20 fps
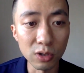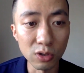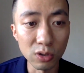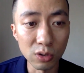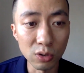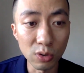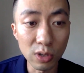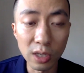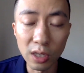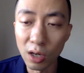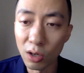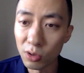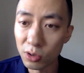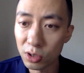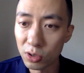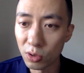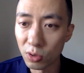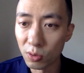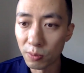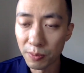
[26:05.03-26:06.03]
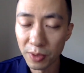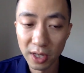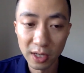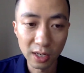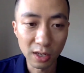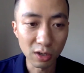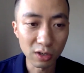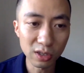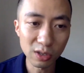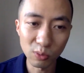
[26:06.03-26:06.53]
You can also,
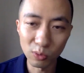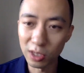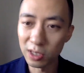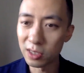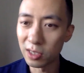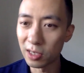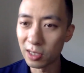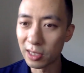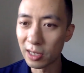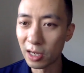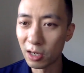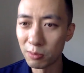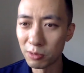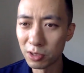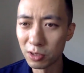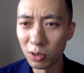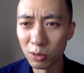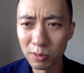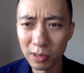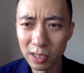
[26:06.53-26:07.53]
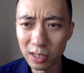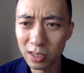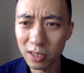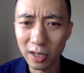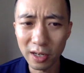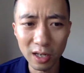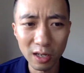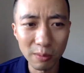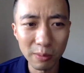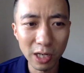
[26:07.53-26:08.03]
here's one thing that almost nobody is
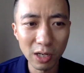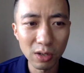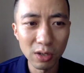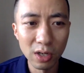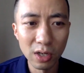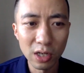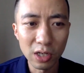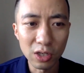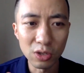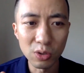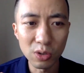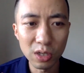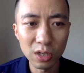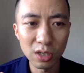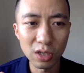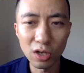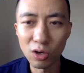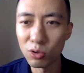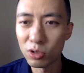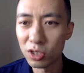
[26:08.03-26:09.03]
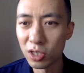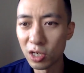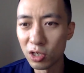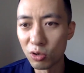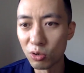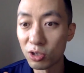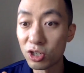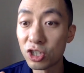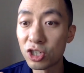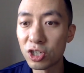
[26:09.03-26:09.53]
talking about. You can negotiate
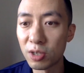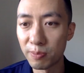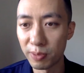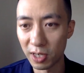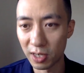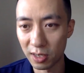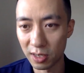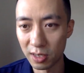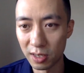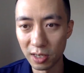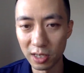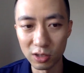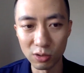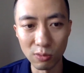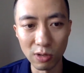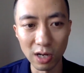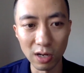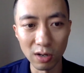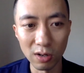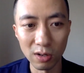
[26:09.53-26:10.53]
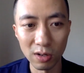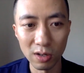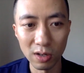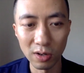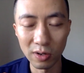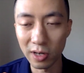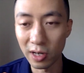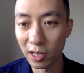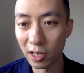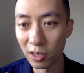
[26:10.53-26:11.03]
your shipping as well.
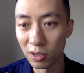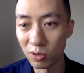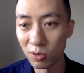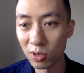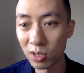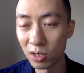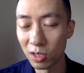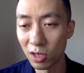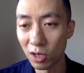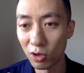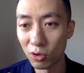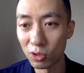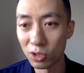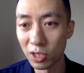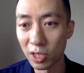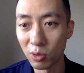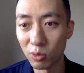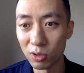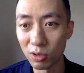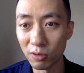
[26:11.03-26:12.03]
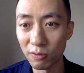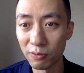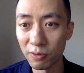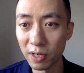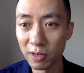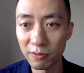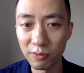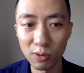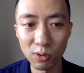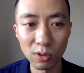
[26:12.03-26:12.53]
Okay, you can negotiate with your
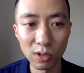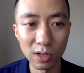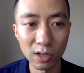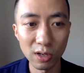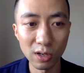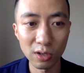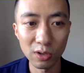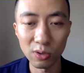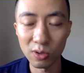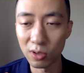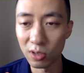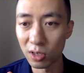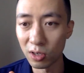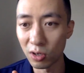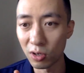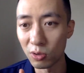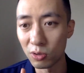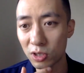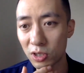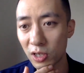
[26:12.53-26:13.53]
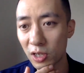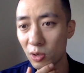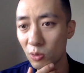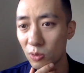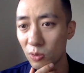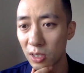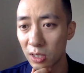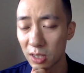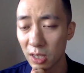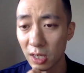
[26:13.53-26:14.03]
freight forwarder. You can negotiate
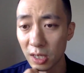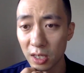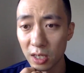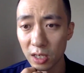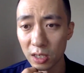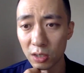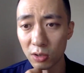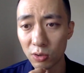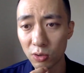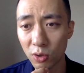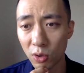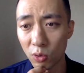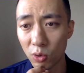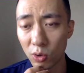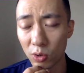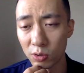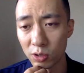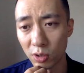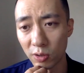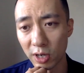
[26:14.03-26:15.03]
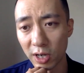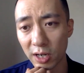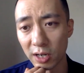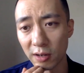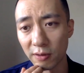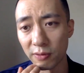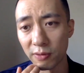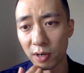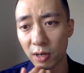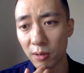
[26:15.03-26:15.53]
with, your quotes you're
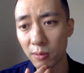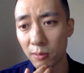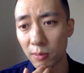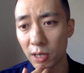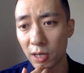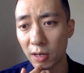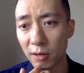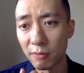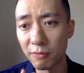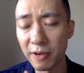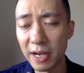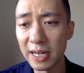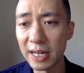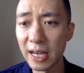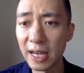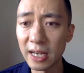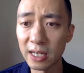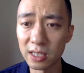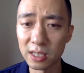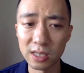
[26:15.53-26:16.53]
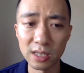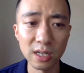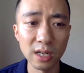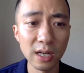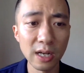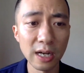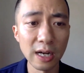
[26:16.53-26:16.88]
getting from FedEx.